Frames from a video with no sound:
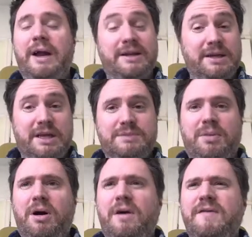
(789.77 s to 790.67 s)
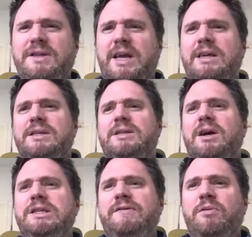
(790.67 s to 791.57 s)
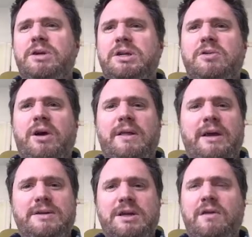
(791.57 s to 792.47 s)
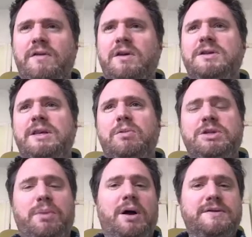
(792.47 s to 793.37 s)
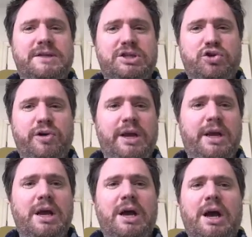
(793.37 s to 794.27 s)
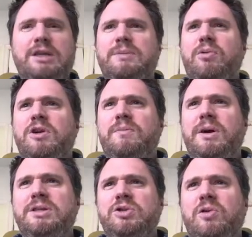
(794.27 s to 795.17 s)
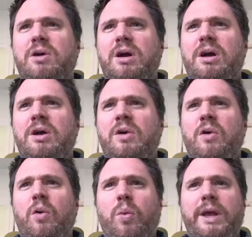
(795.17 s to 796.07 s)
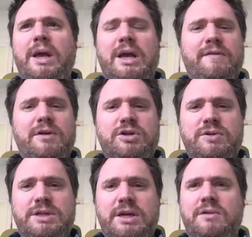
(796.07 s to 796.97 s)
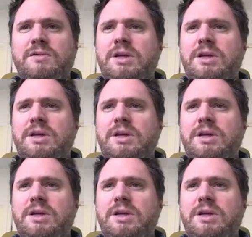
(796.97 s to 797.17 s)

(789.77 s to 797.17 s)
And indeed, that's part of this exercise. If you want to try that yourself, you can see which parts of this tree are supported by stronger or weaker evolutionary signals.